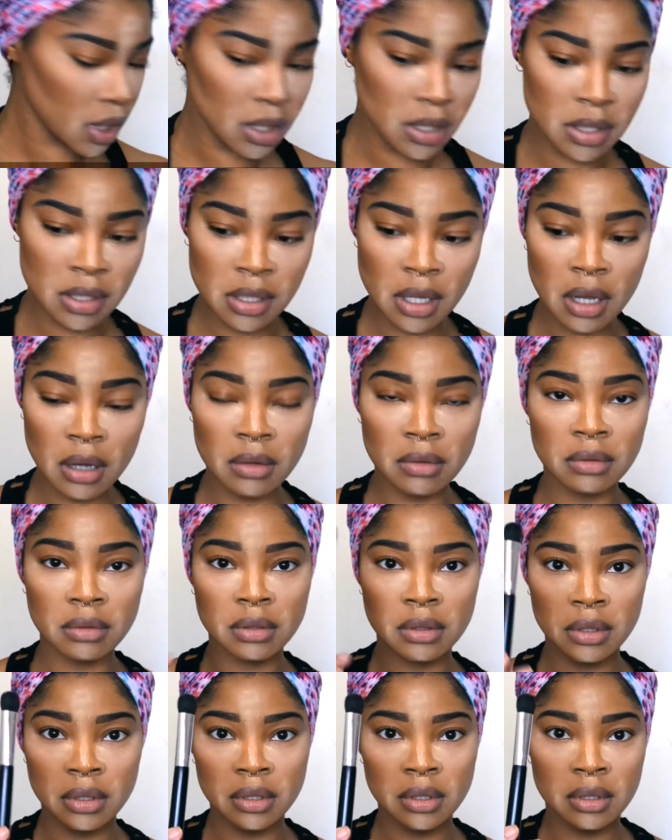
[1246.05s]
So
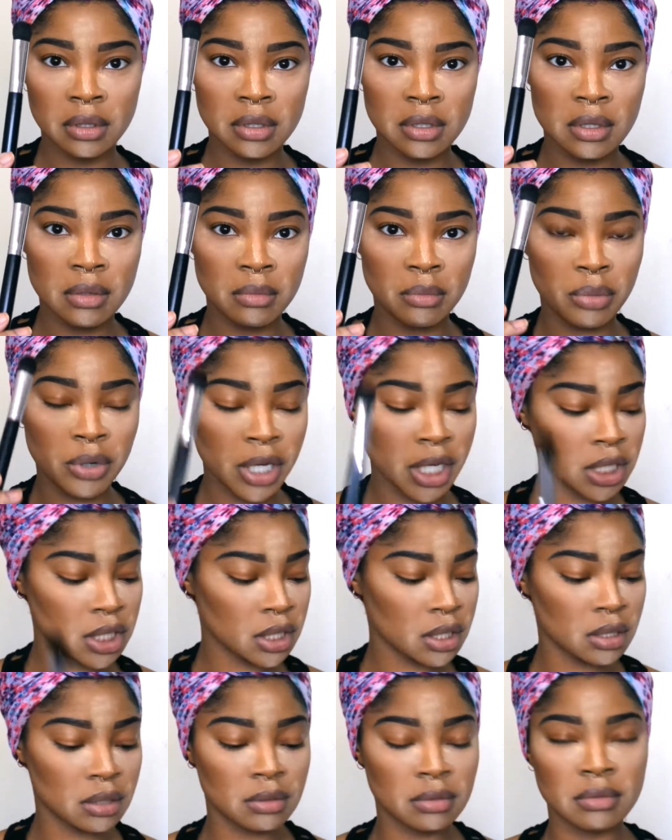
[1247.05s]

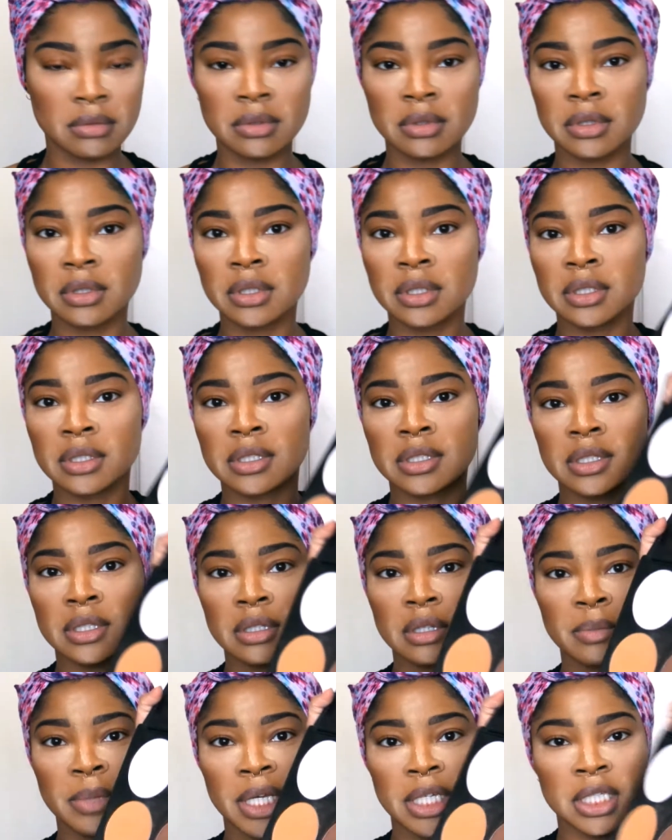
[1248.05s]
brush, still
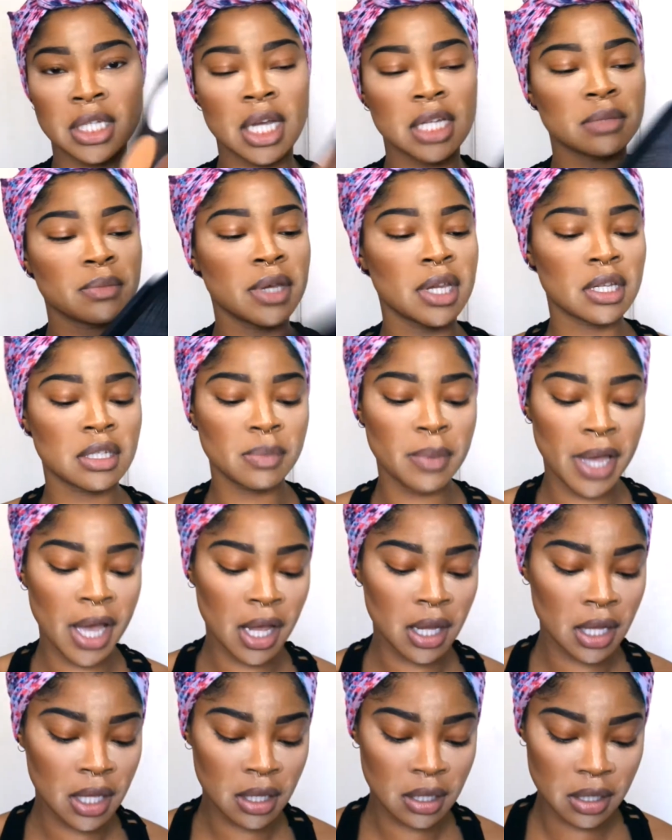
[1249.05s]
the BH Cosmetics
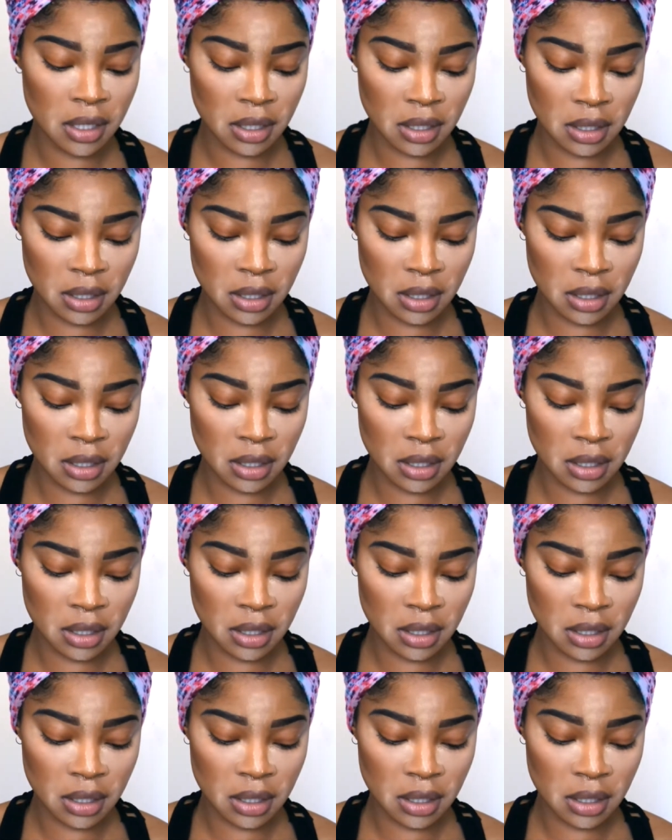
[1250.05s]
palette.